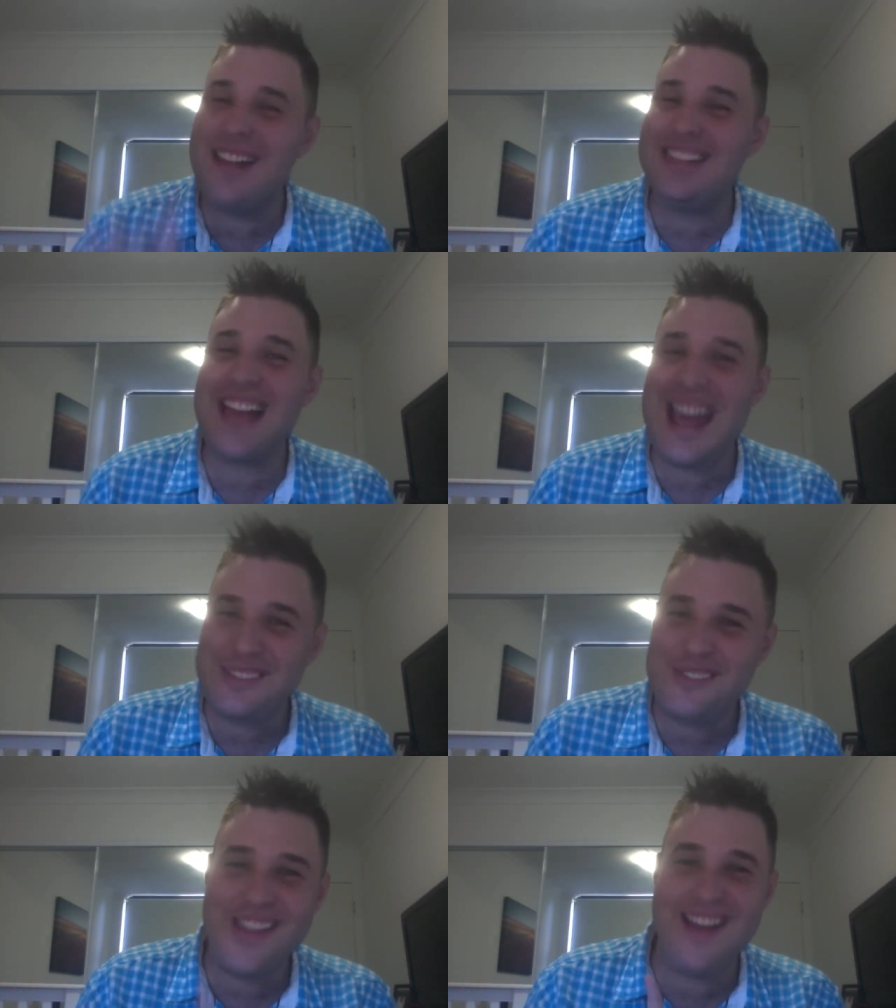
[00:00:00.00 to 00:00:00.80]

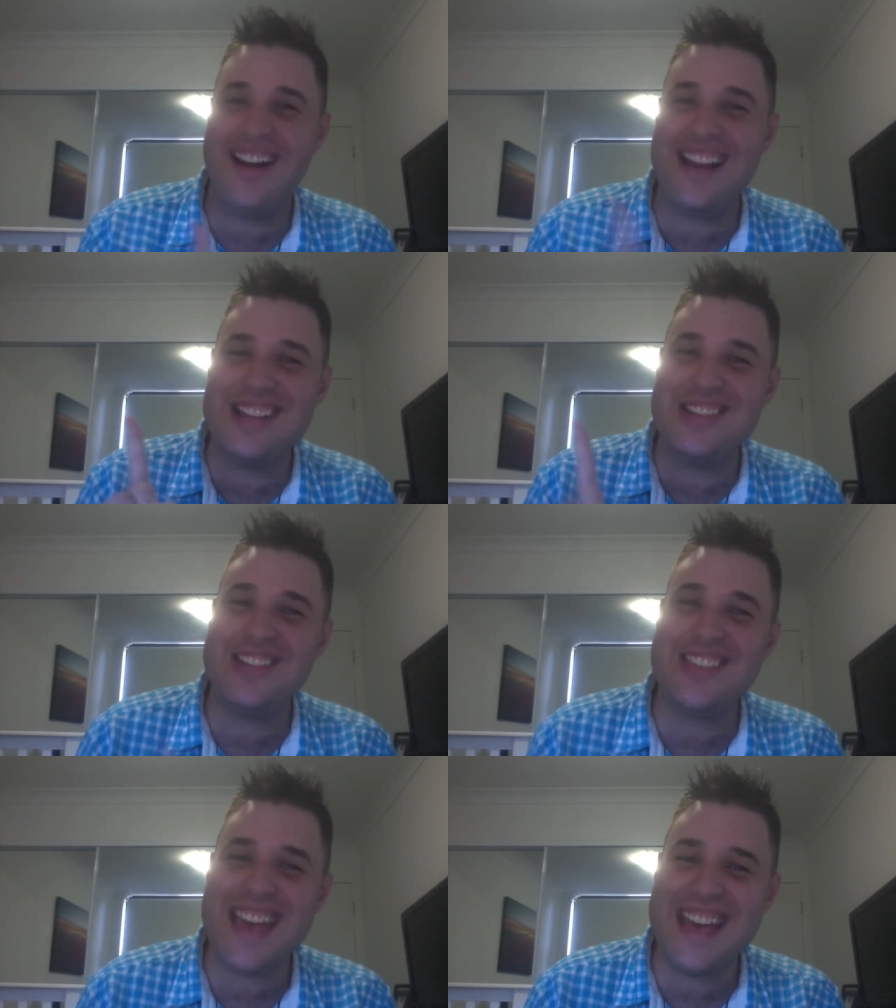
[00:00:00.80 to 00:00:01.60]
Latvia in
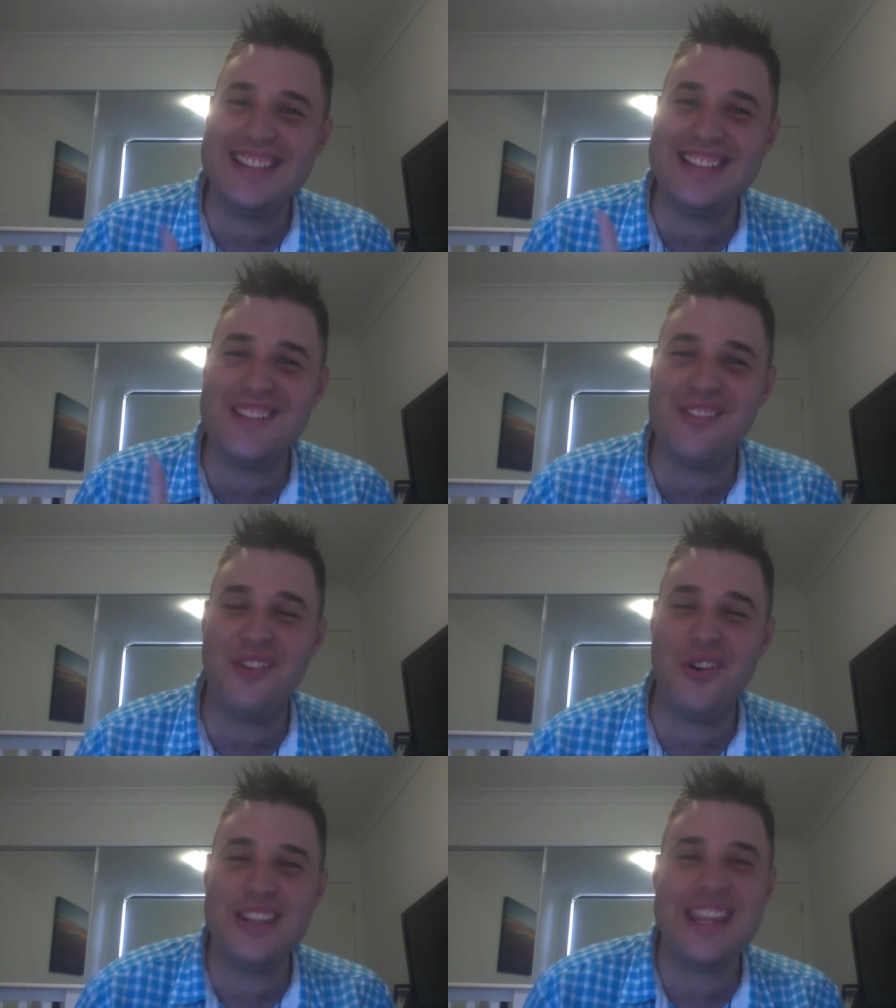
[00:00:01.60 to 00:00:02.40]

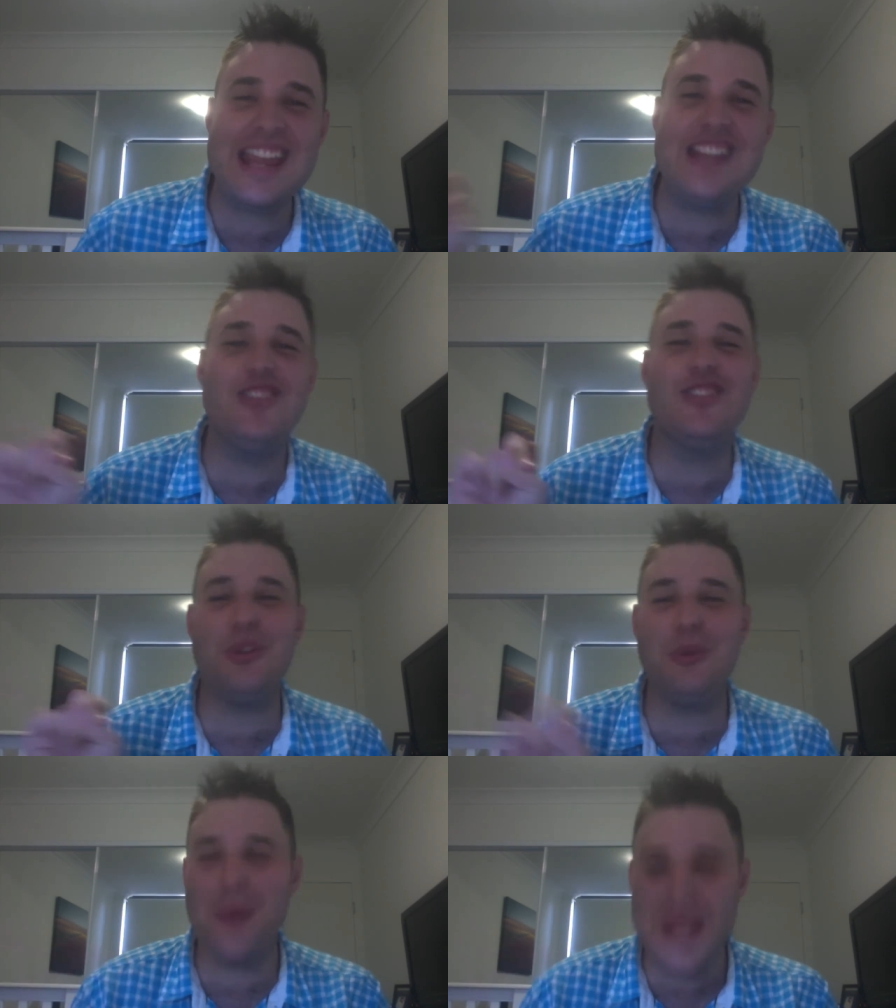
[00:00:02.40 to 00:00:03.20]
2014
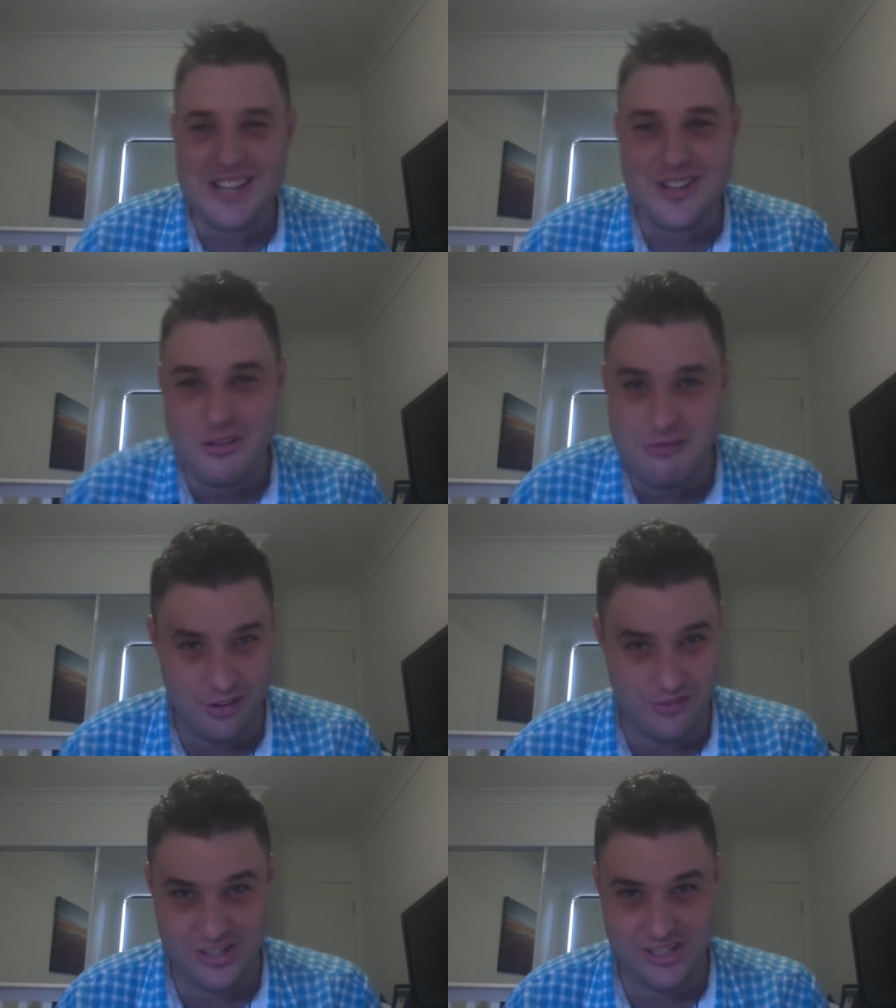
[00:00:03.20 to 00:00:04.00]
to win
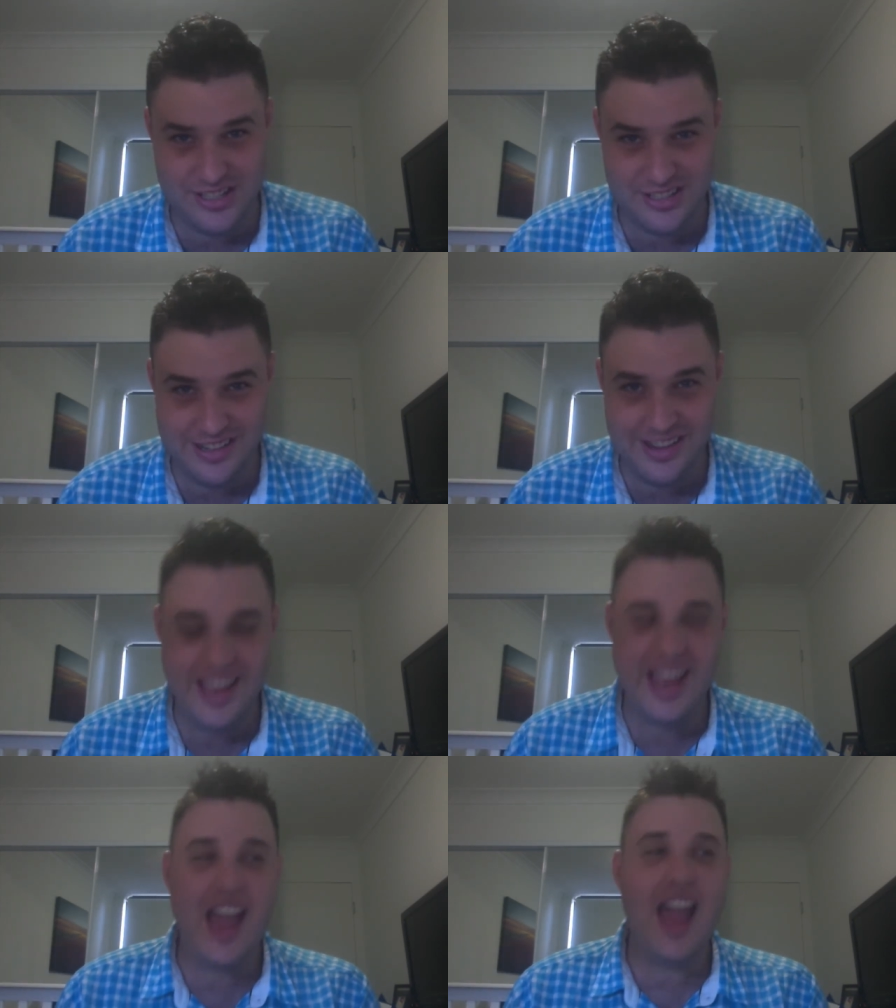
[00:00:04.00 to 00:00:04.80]
Eurovision.
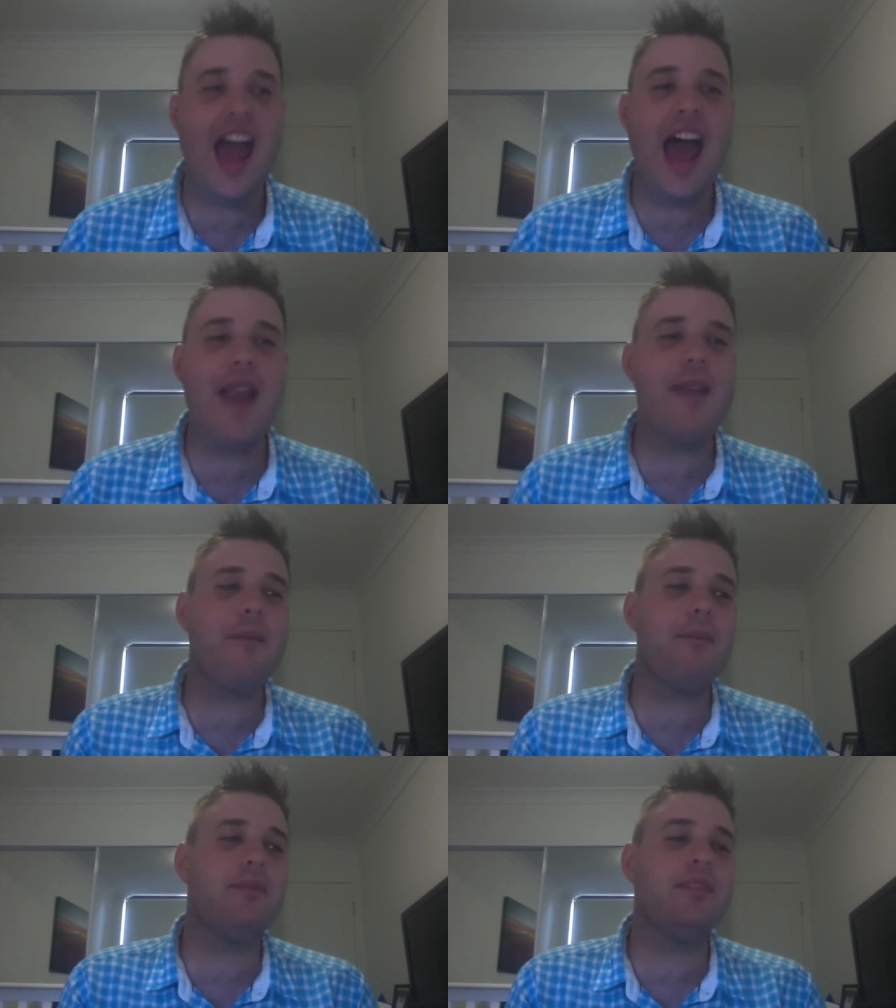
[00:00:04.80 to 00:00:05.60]
And
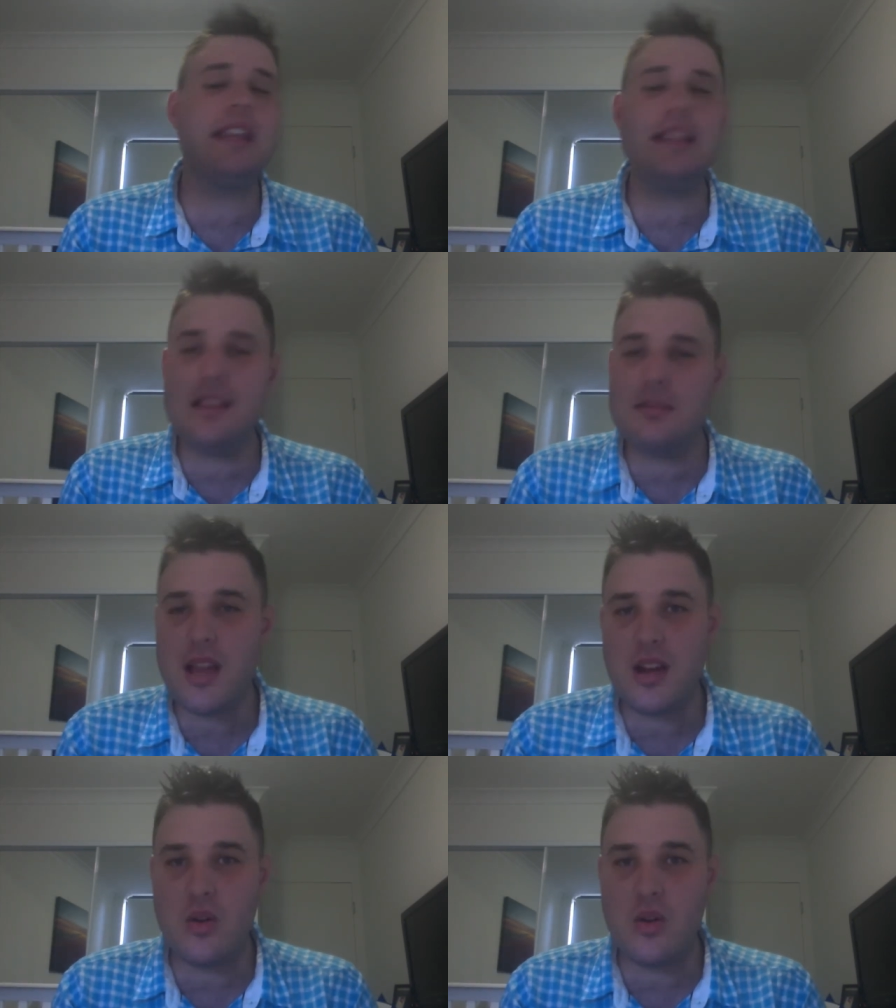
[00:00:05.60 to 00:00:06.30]
this is my